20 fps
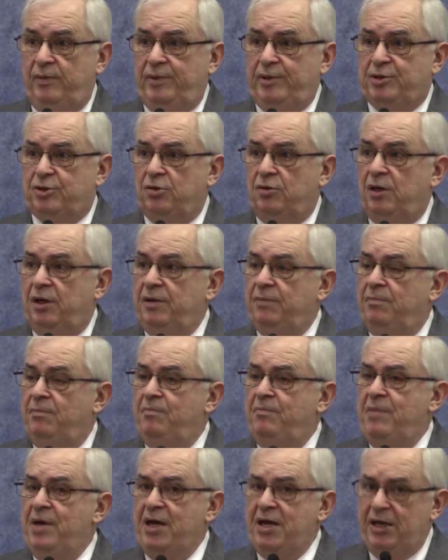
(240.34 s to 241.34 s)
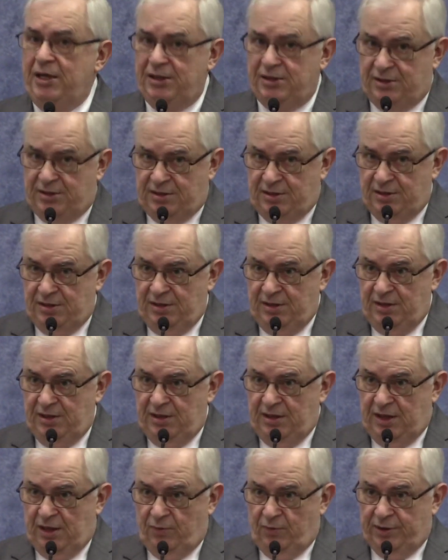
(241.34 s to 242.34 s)
be so amazed
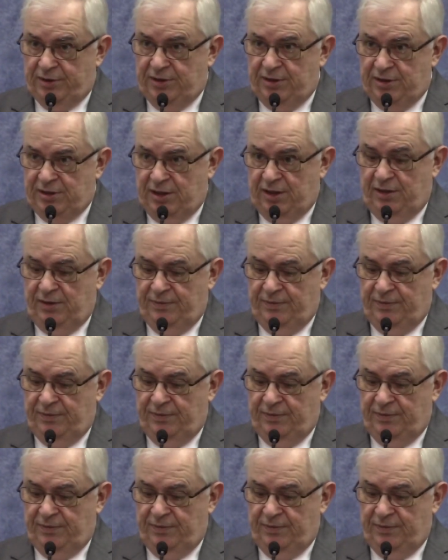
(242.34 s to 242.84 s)
at what they see.